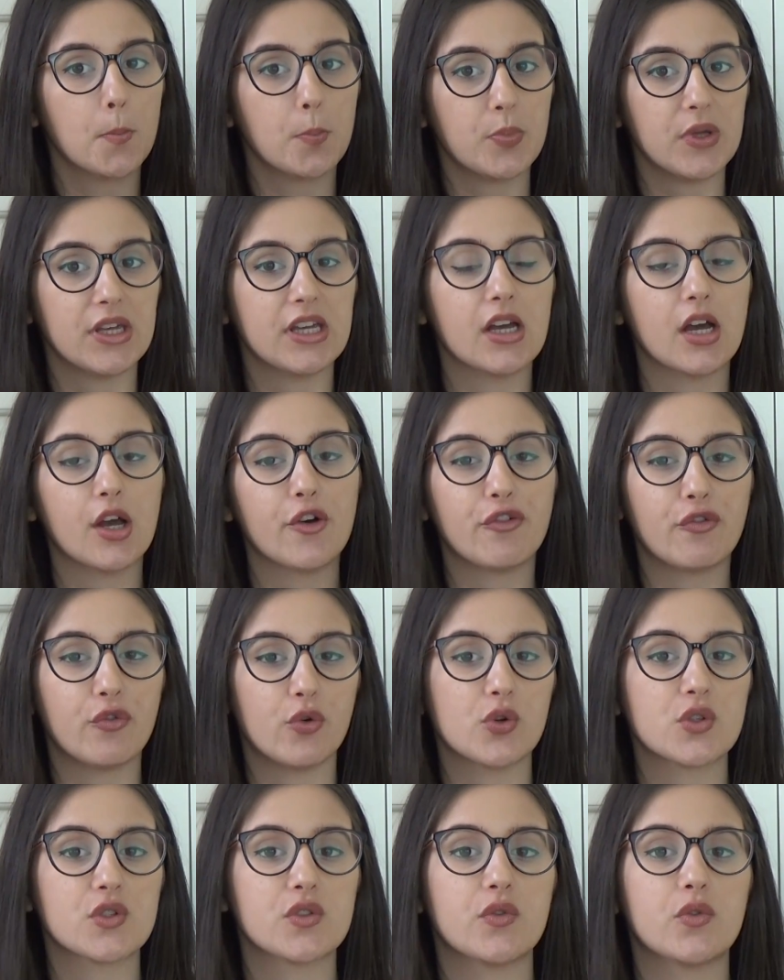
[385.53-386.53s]
bigger,
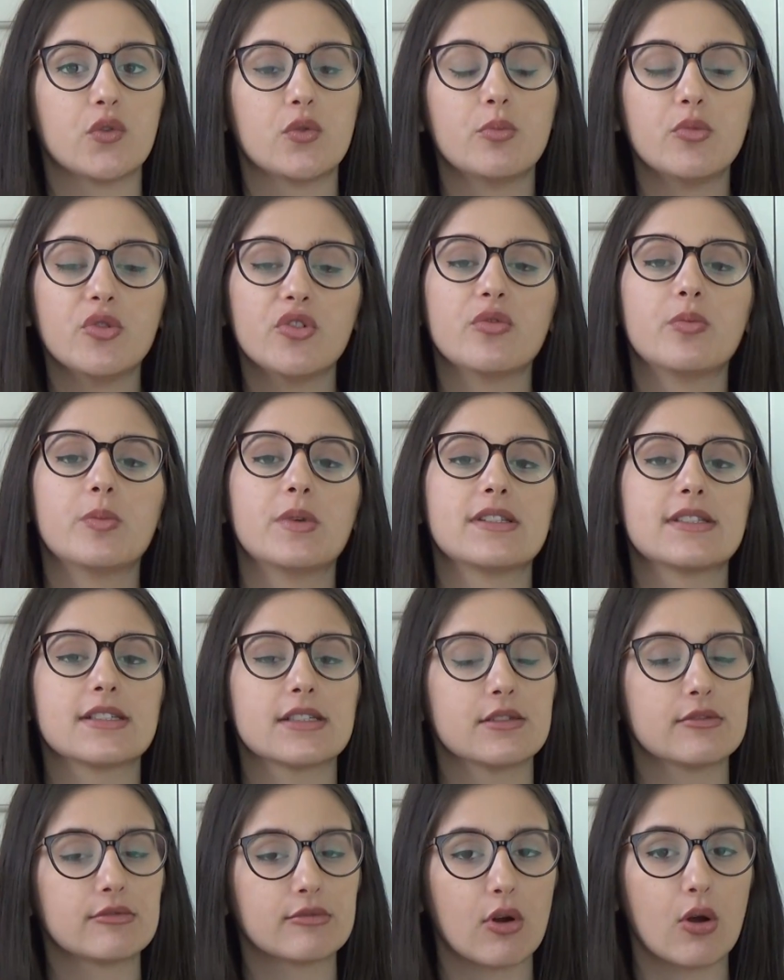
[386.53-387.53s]
forceful movements
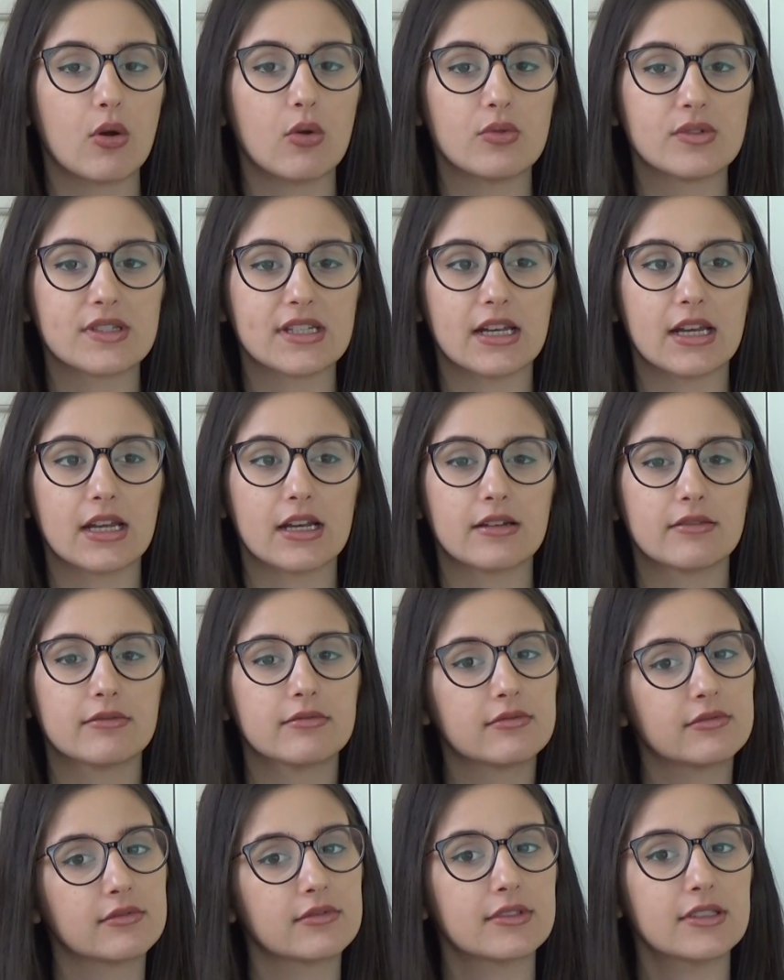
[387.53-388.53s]
and rolls, and I'm,